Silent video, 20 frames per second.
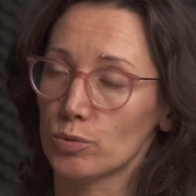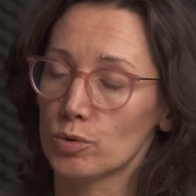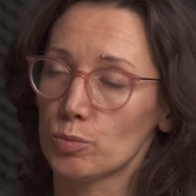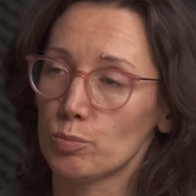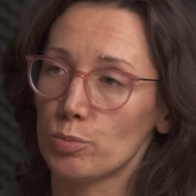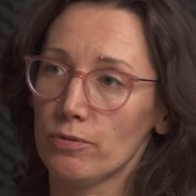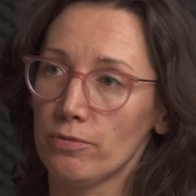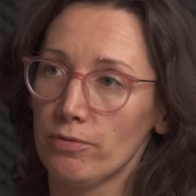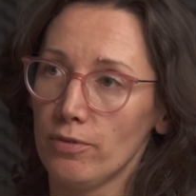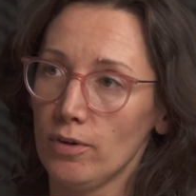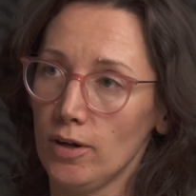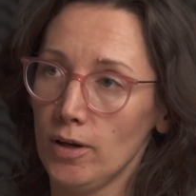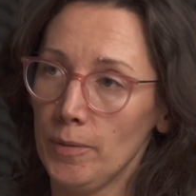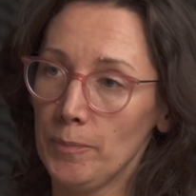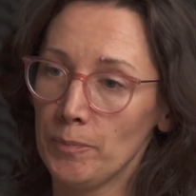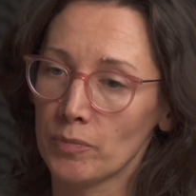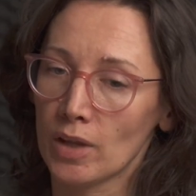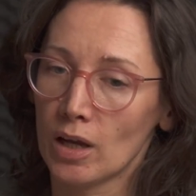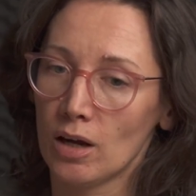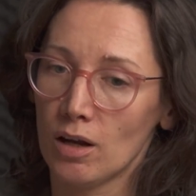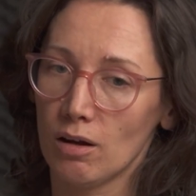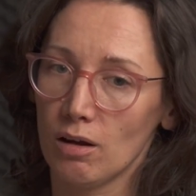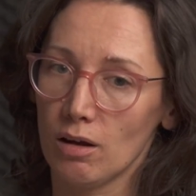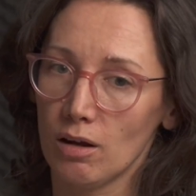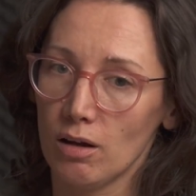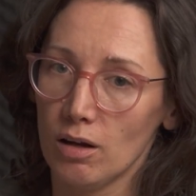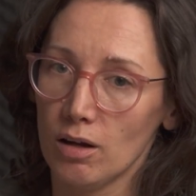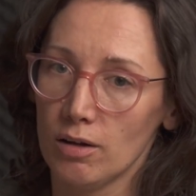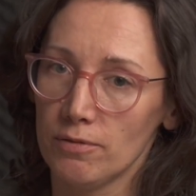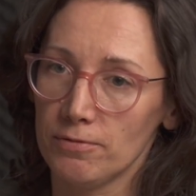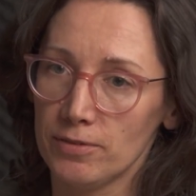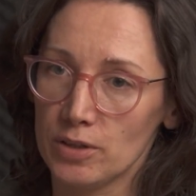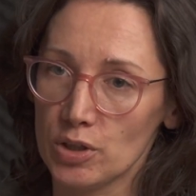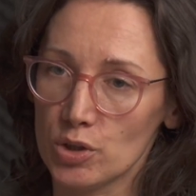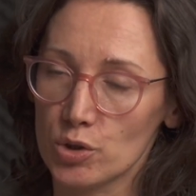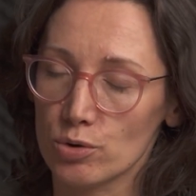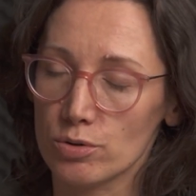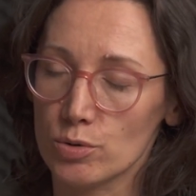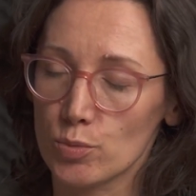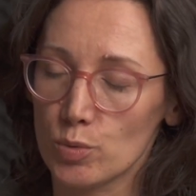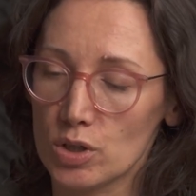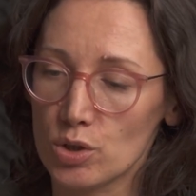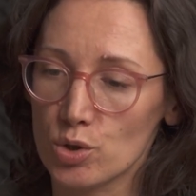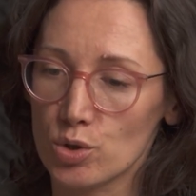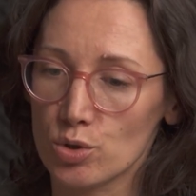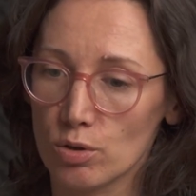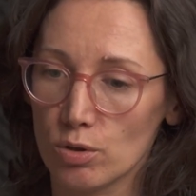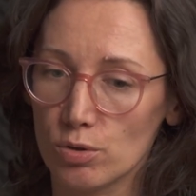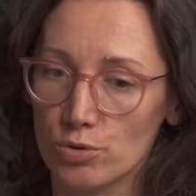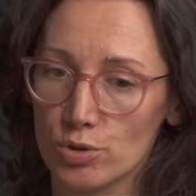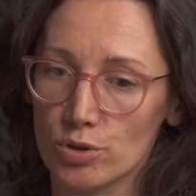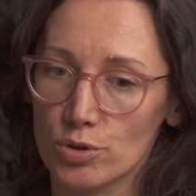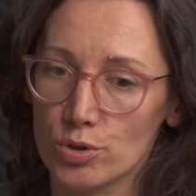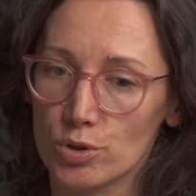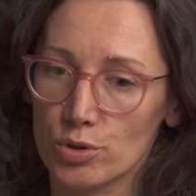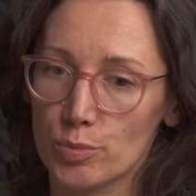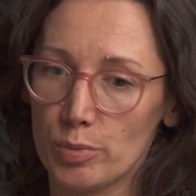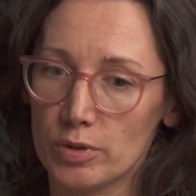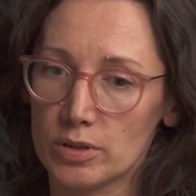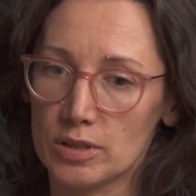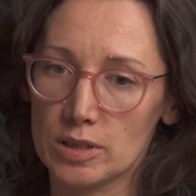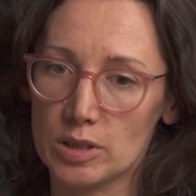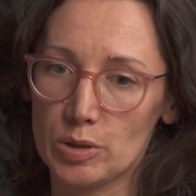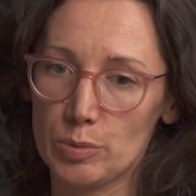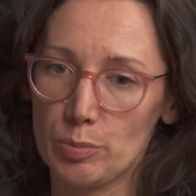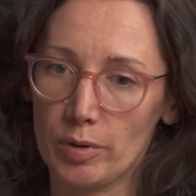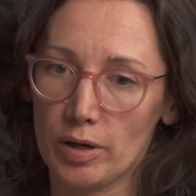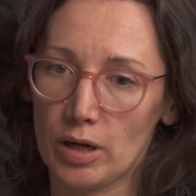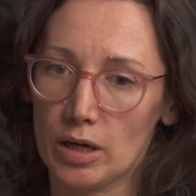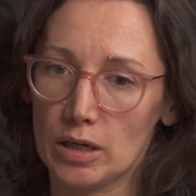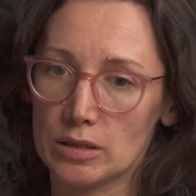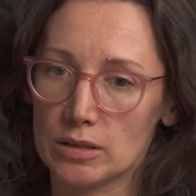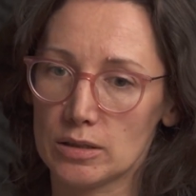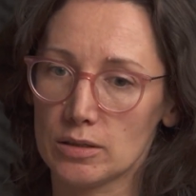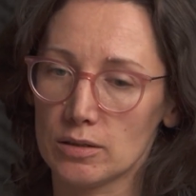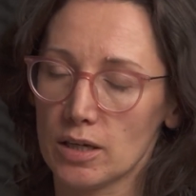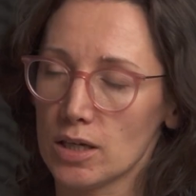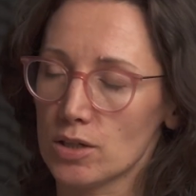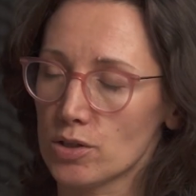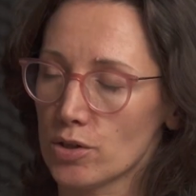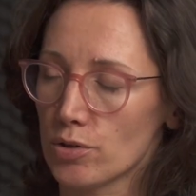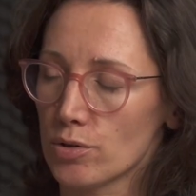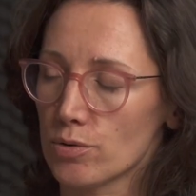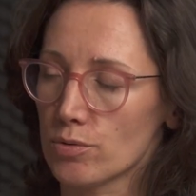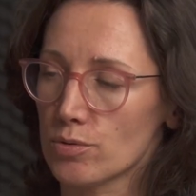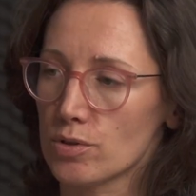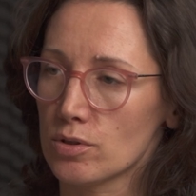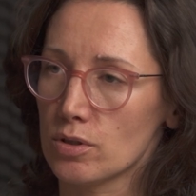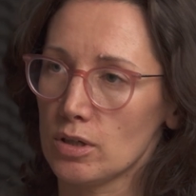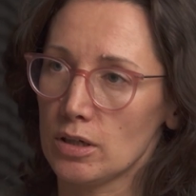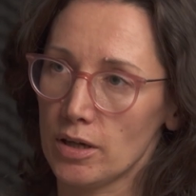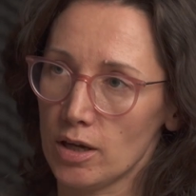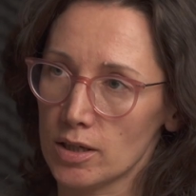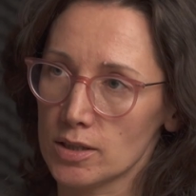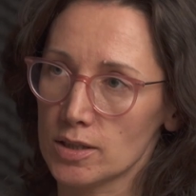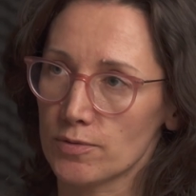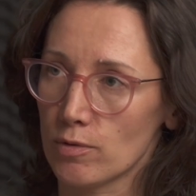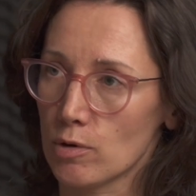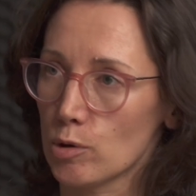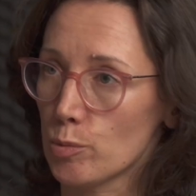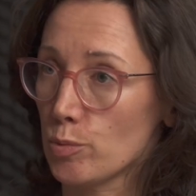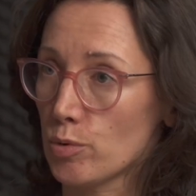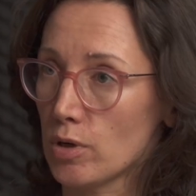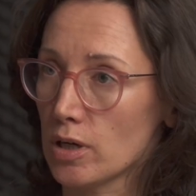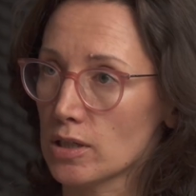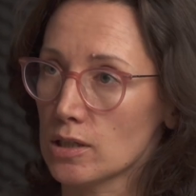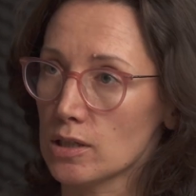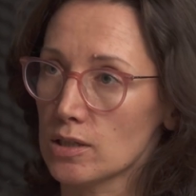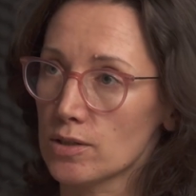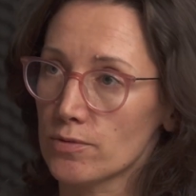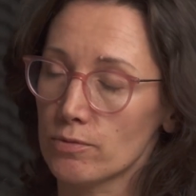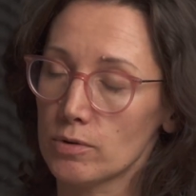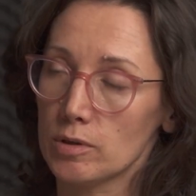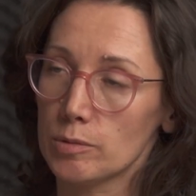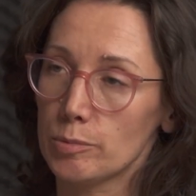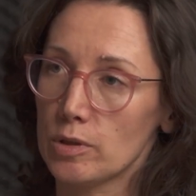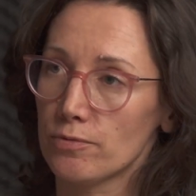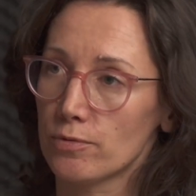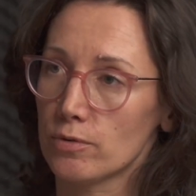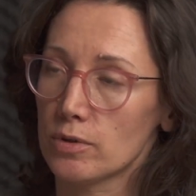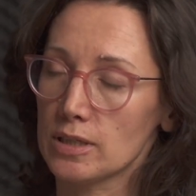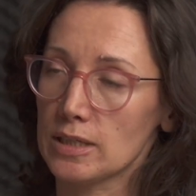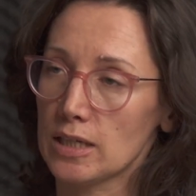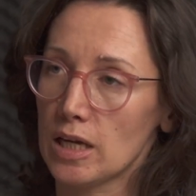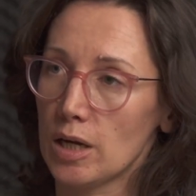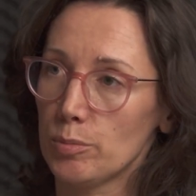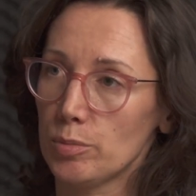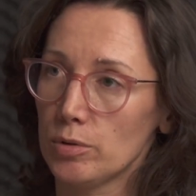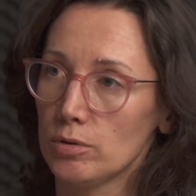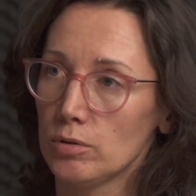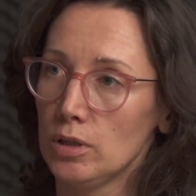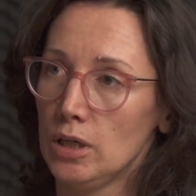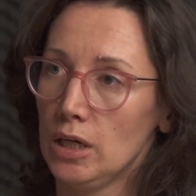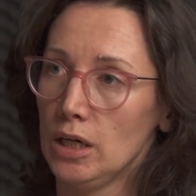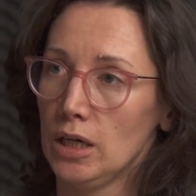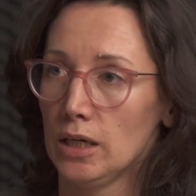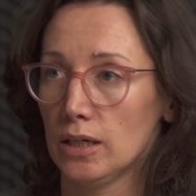would prefer Finnish or Swedish soldiers to participate in NATO's enhanced forward presence, for example,